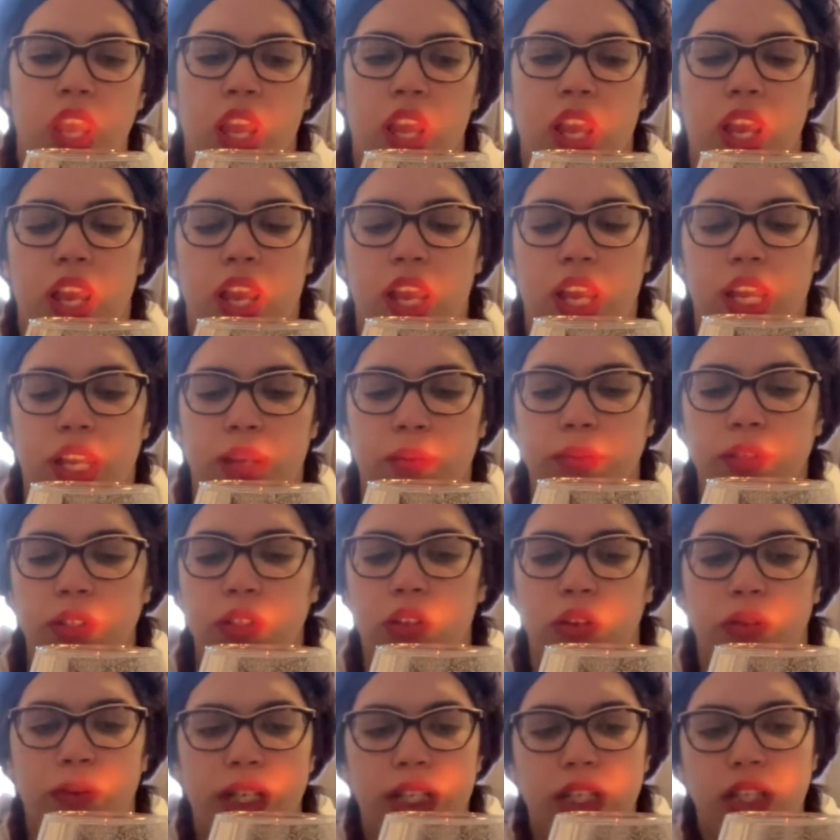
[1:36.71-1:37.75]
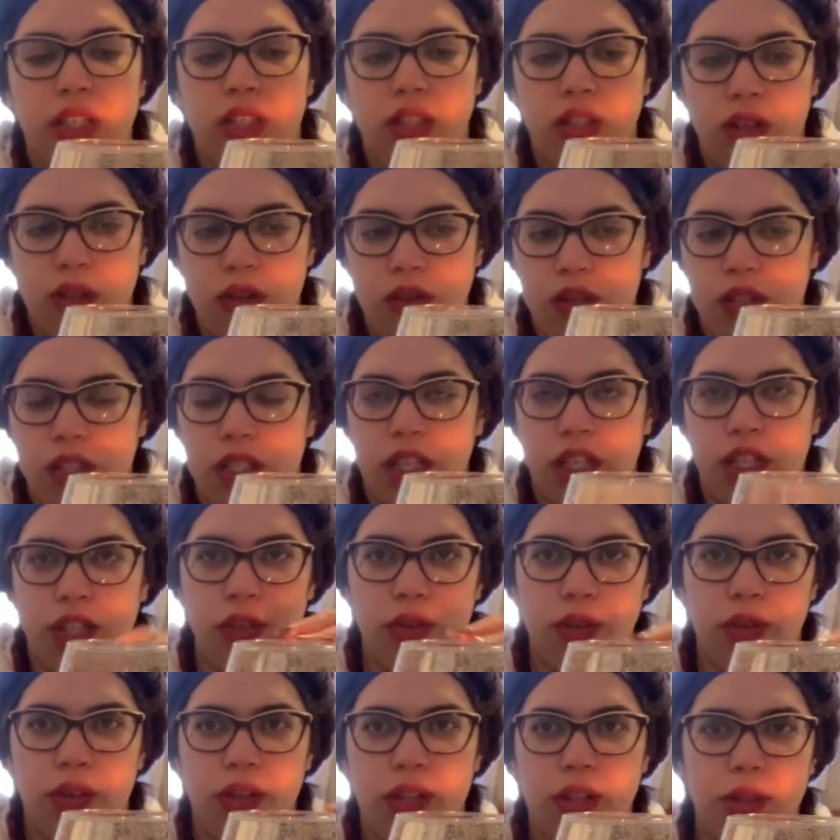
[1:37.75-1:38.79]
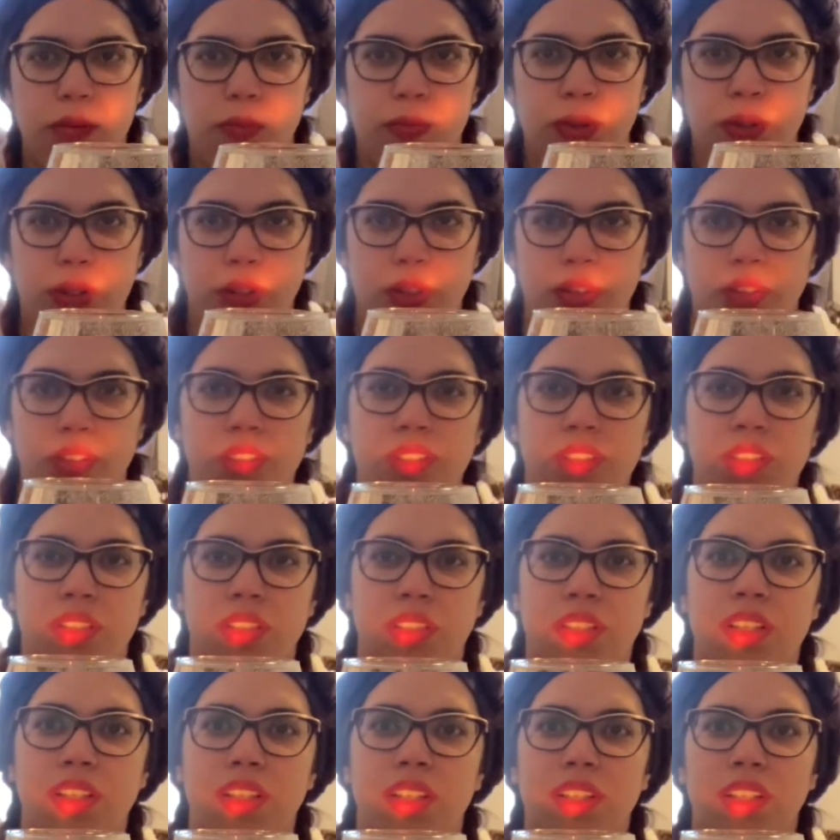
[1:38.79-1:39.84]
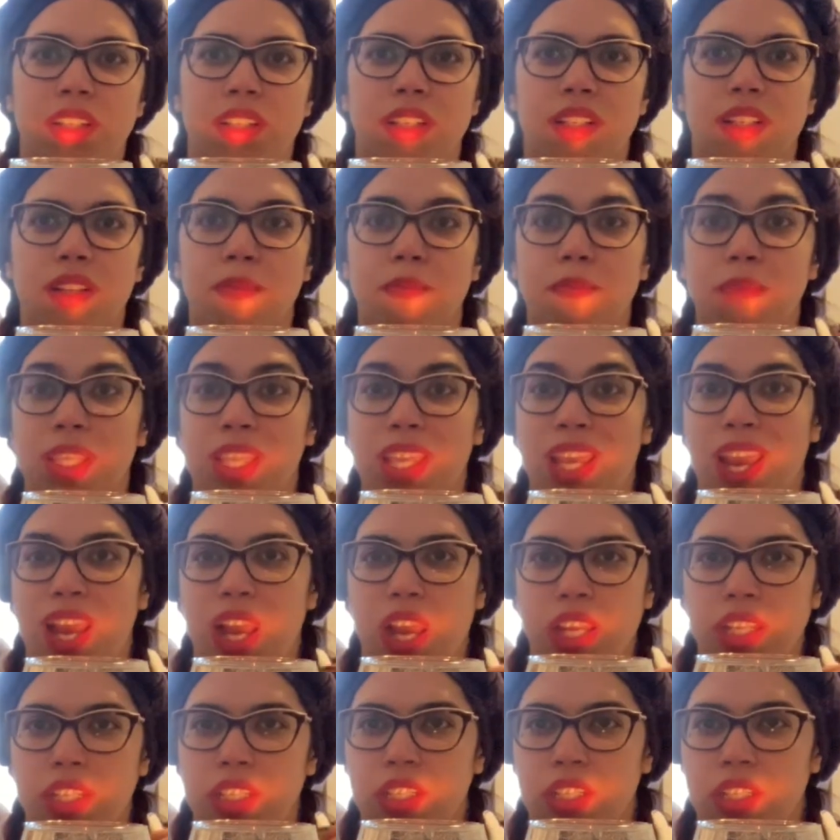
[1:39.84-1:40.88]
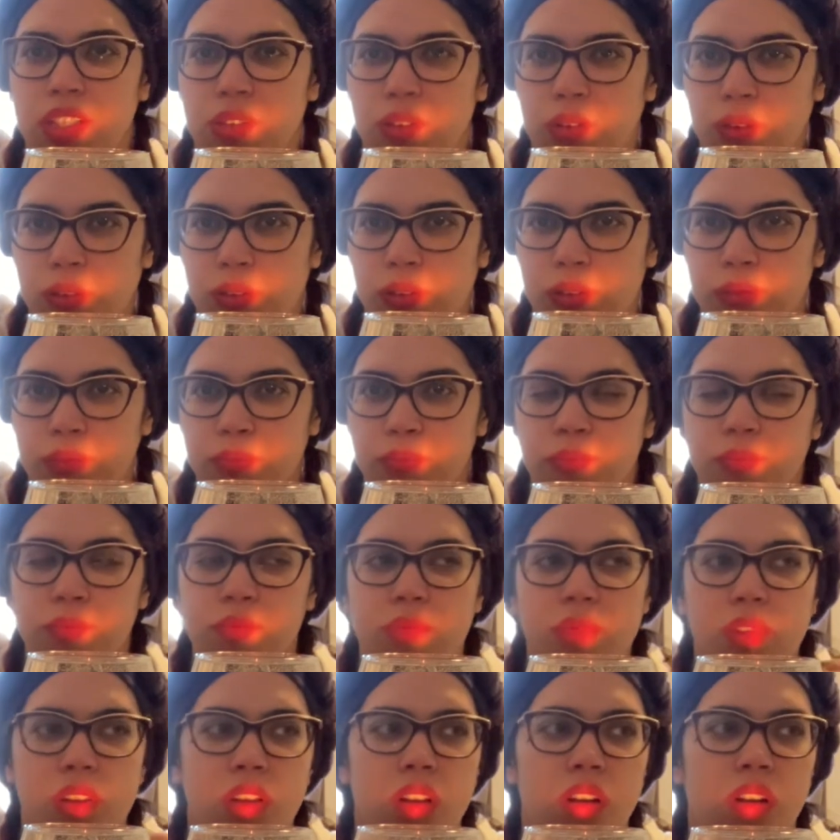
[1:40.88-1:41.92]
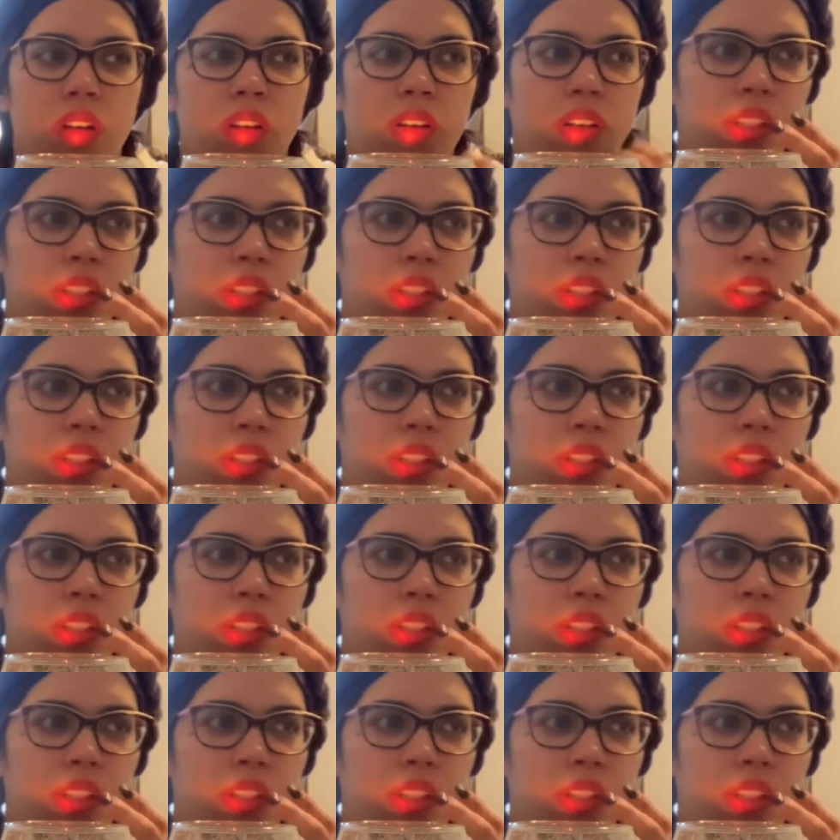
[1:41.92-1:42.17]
Nobody knows that you're the person behind it all, or